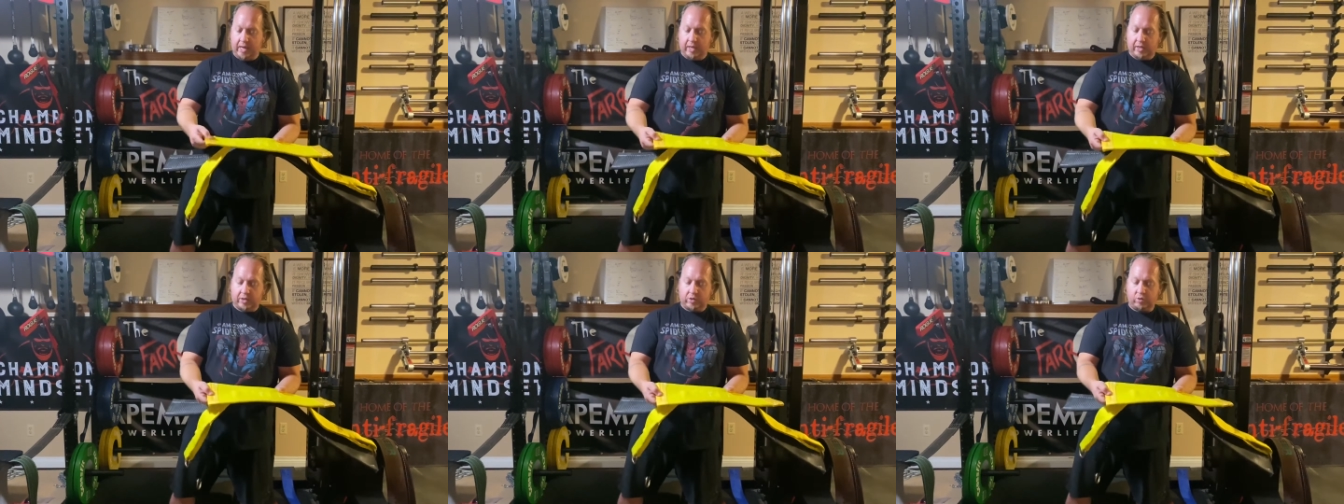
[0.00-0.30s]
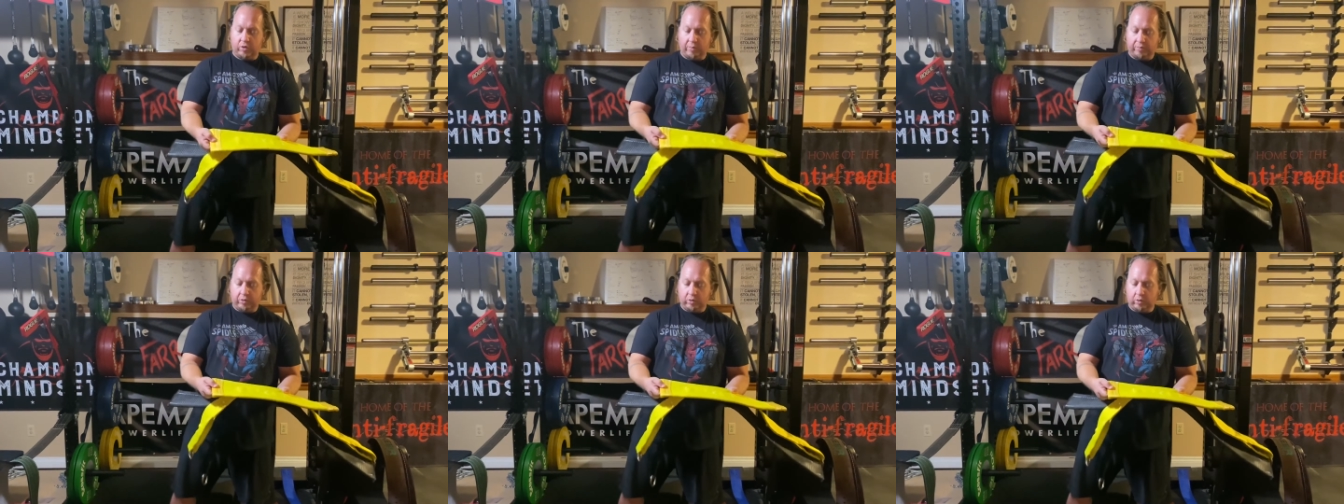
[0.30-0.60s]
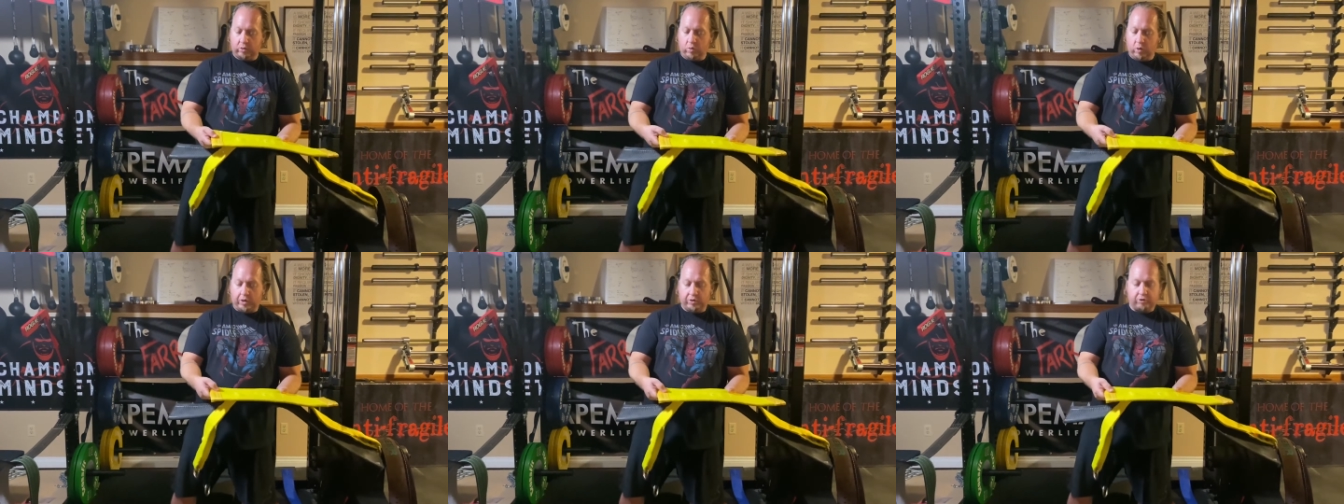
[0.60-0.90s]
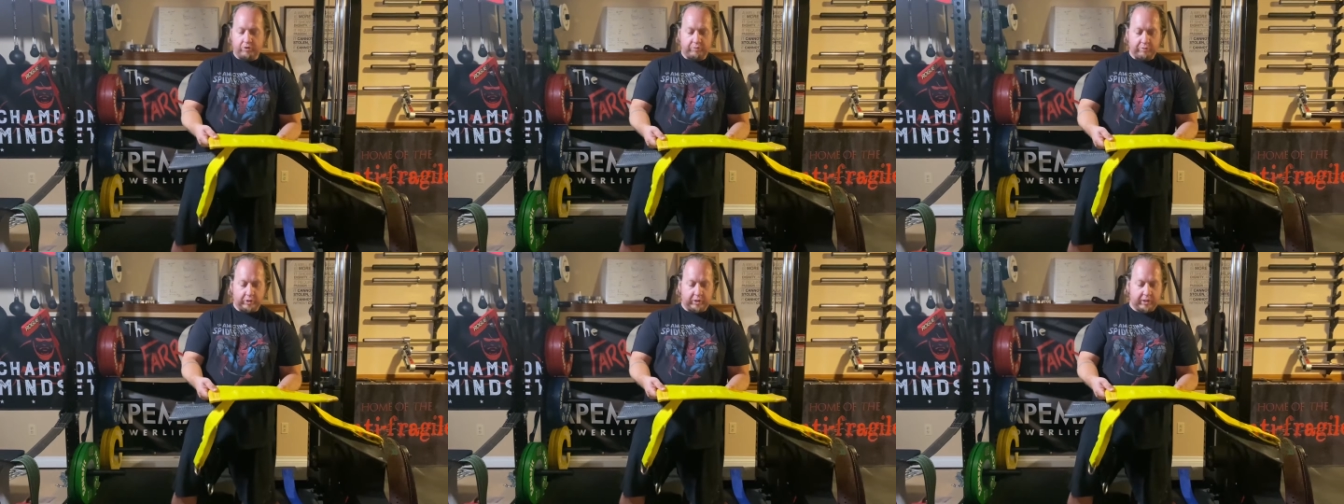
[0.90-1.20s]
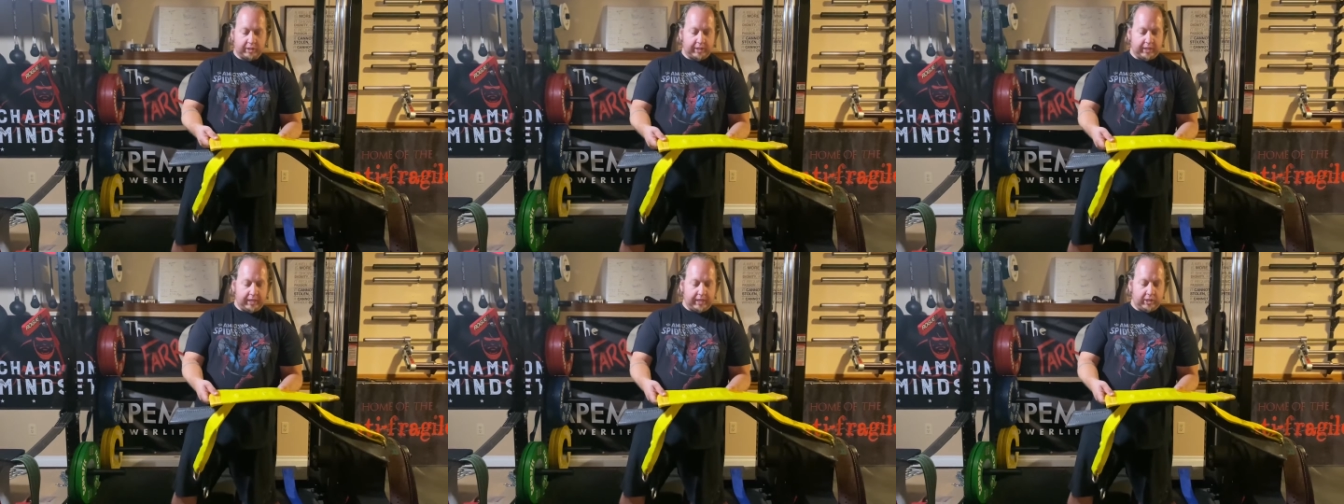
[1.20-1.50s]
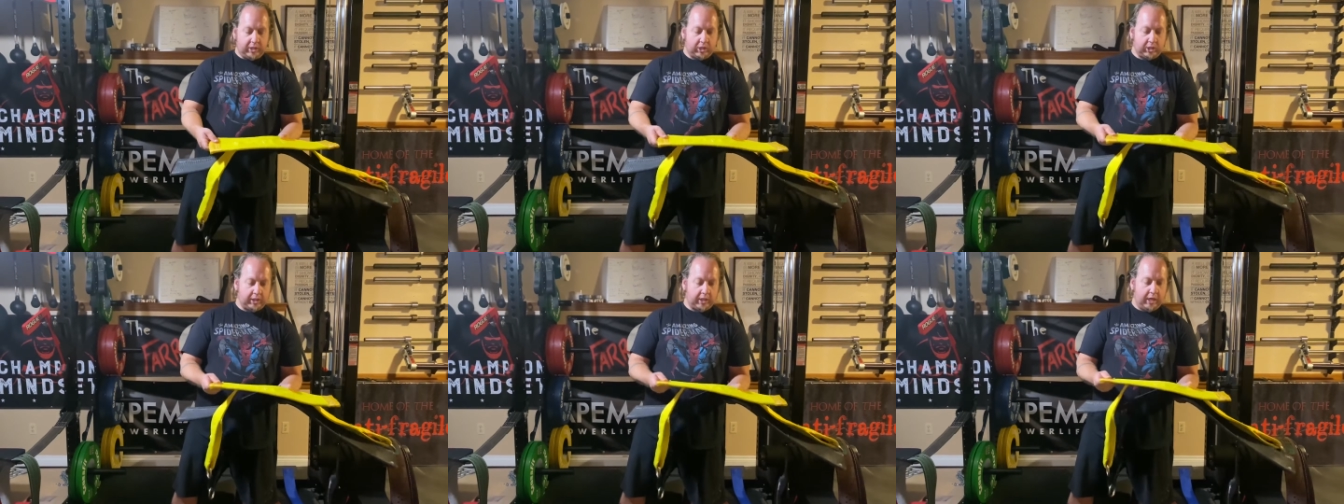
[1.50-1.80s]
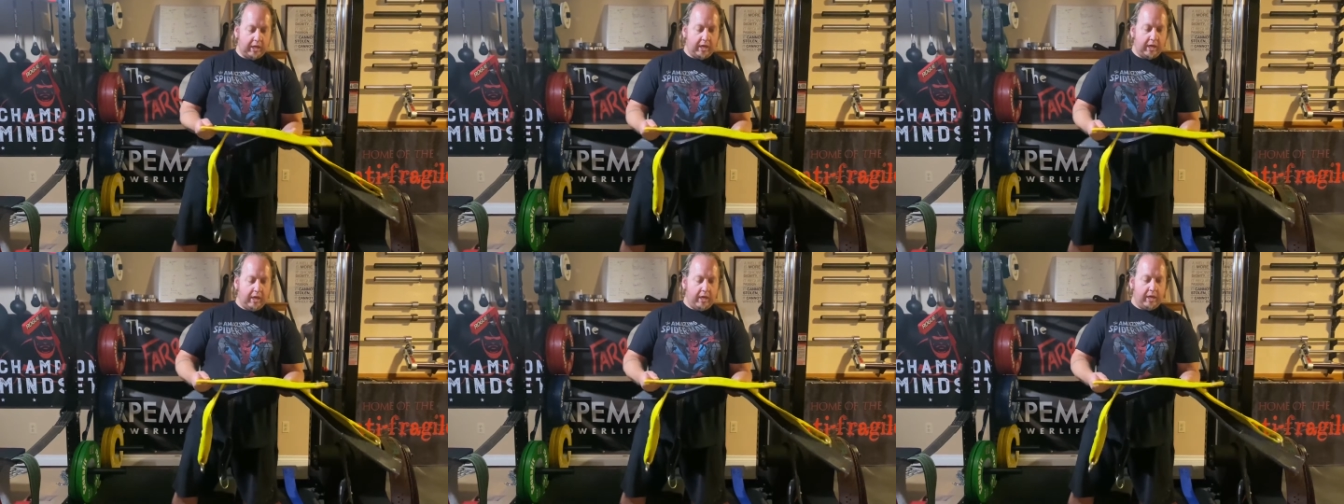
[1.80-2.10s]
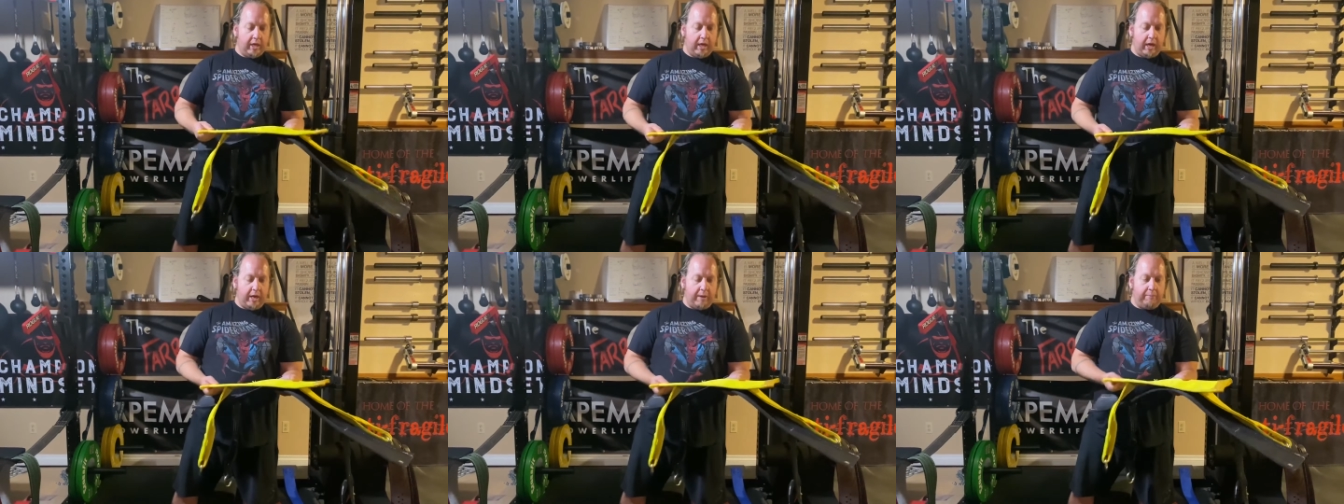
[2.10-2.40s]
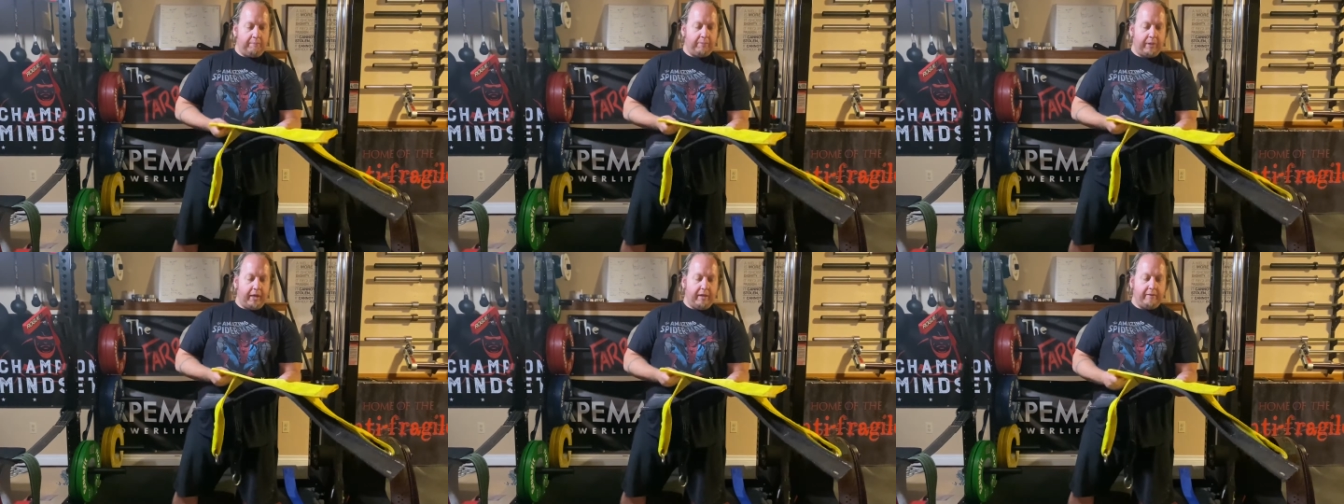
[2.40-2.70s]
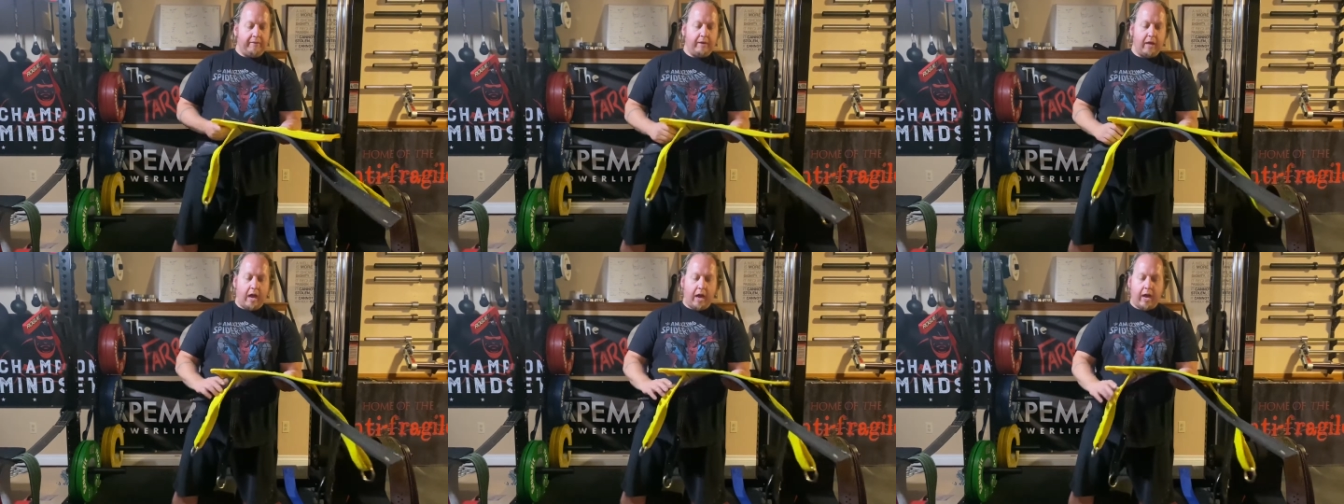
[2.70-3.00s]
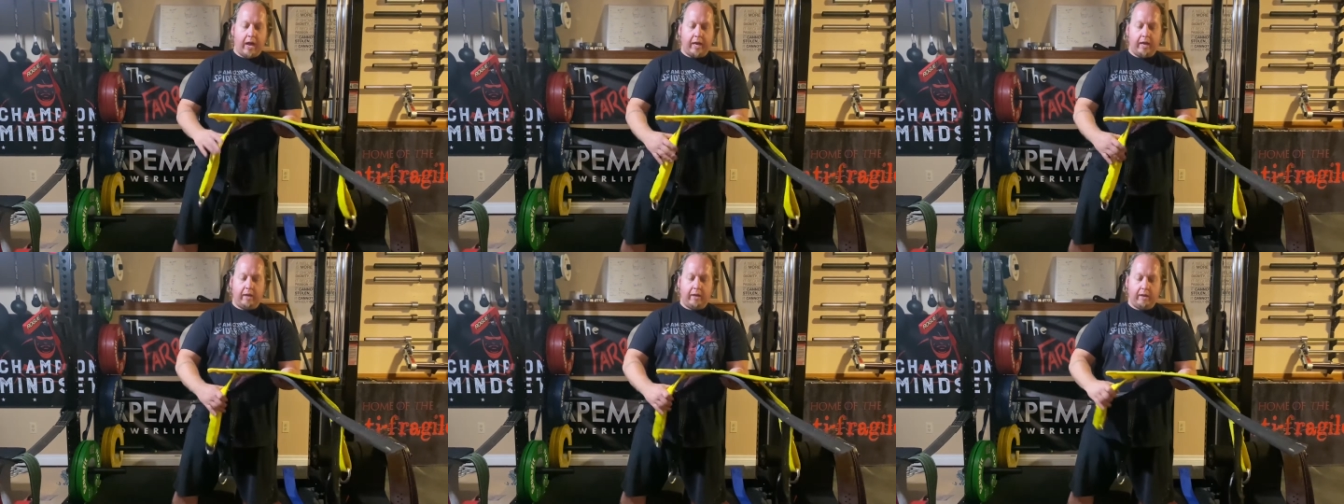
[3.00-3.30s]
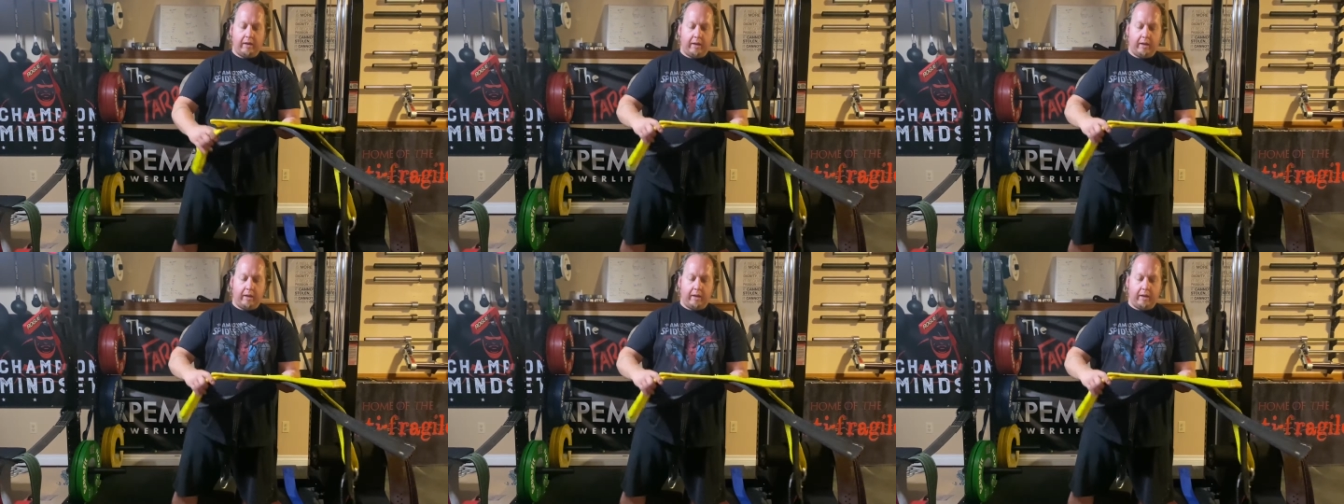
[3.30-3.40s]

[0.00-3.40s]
triple or quadruple stitched, but not,